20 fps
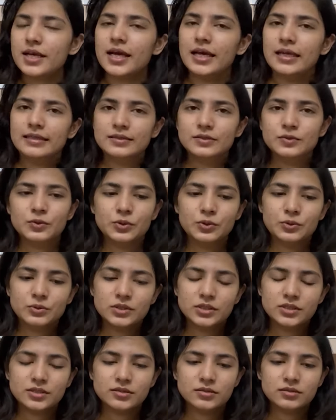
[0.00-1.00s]
And
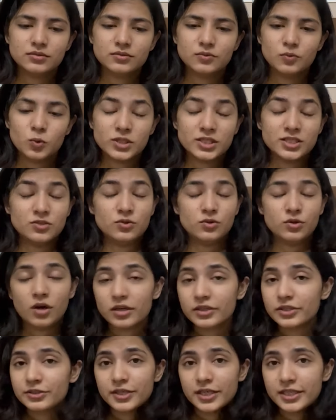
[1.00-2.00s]
Duryodhan was
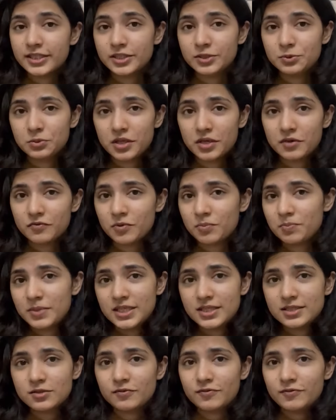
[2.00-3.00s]
not ready to give a
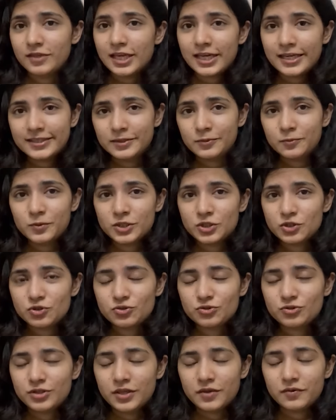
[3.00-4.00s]
piece of land
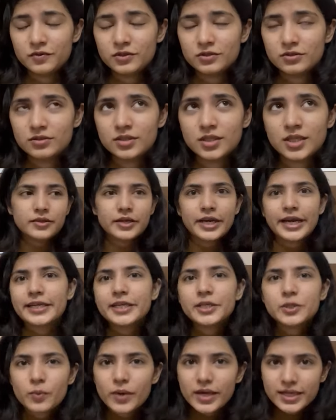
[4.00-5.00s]
which they were
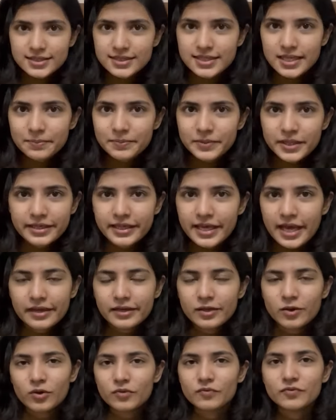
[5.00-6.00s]
ready to accept and
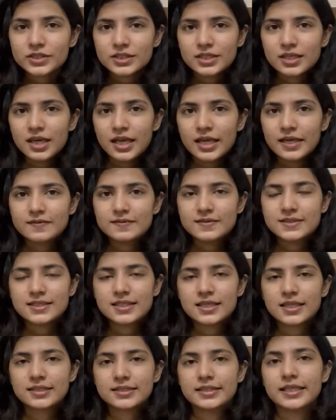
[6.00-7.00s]
carry on with the lives.
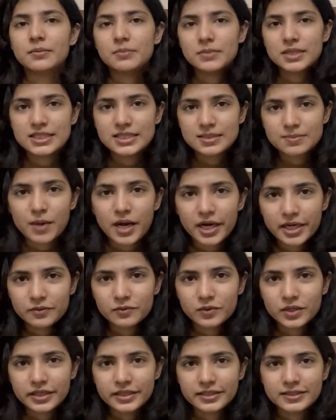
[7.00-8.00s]
They means
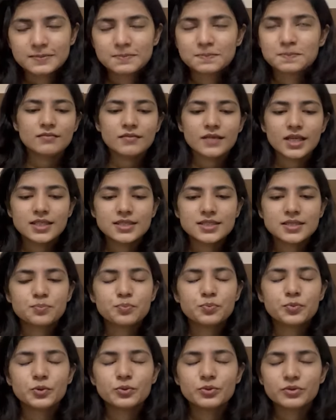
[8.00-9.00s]
Pandava here. It's a
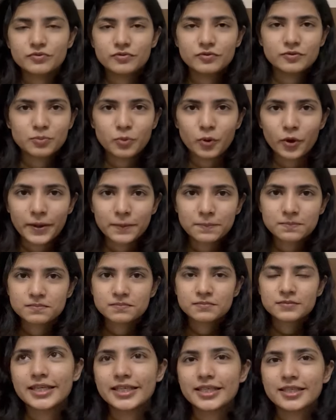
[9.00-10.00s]
beautiful poem.
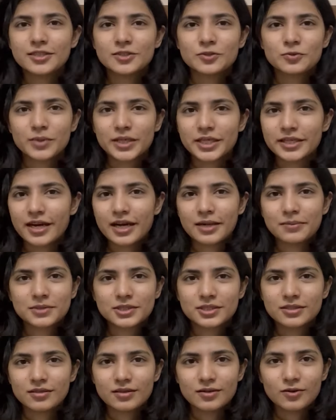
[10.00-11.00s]
I read it to my
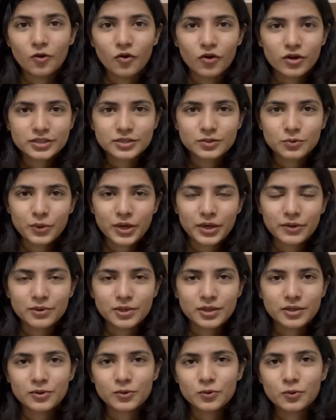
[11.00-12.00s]
grandmother a lot whenever
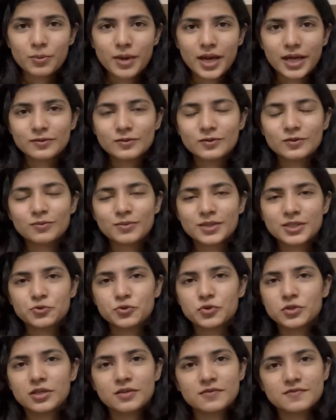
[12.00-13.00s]
I go back home, and
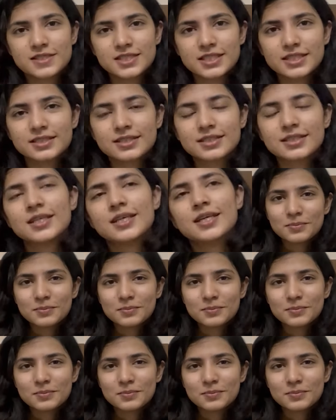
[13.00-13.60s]
she loves it.